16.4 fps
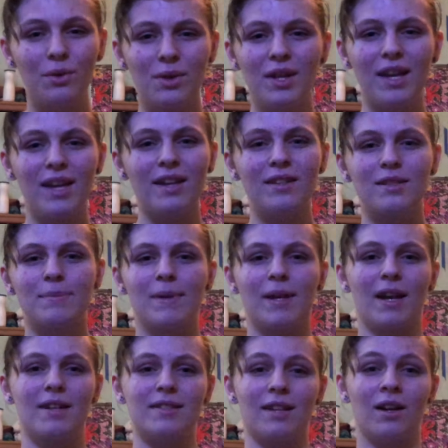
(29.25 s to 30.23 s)
things
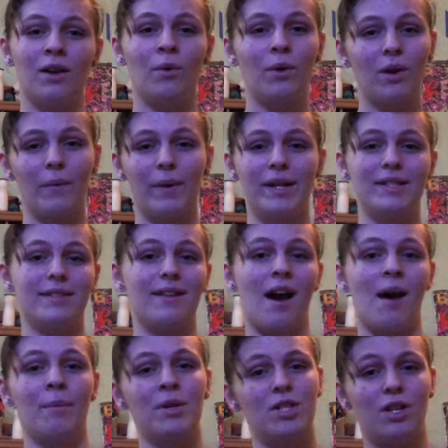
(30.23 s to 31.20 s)
because I don't want to waste
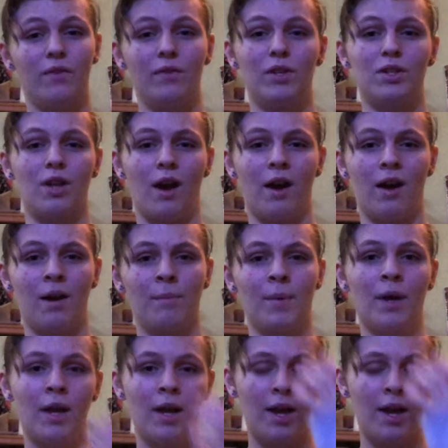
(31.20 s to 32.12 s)
that much of your time.